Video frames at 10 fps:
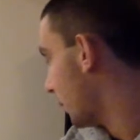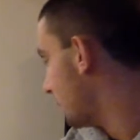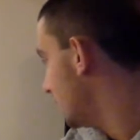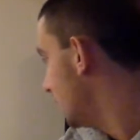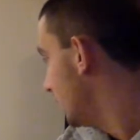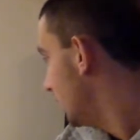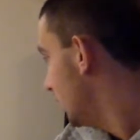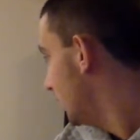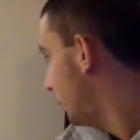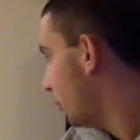I mean,
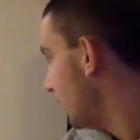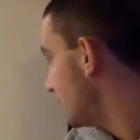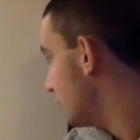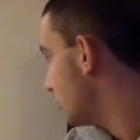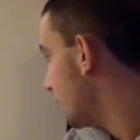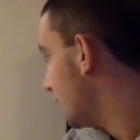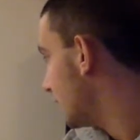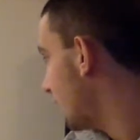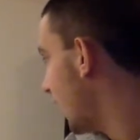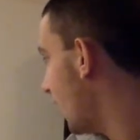the plays that he was making
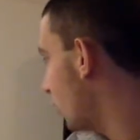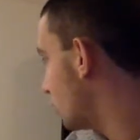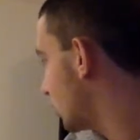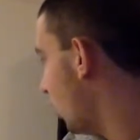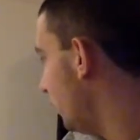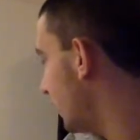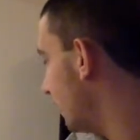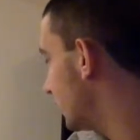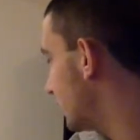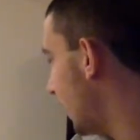today, just going
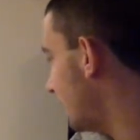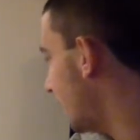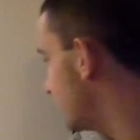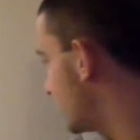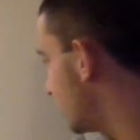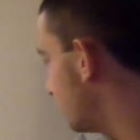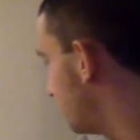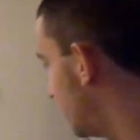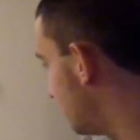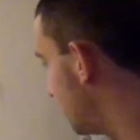down the sidelines, just
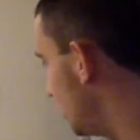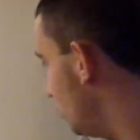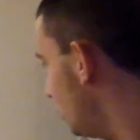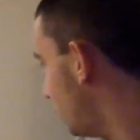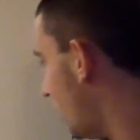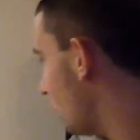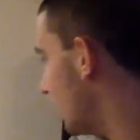the beautiful,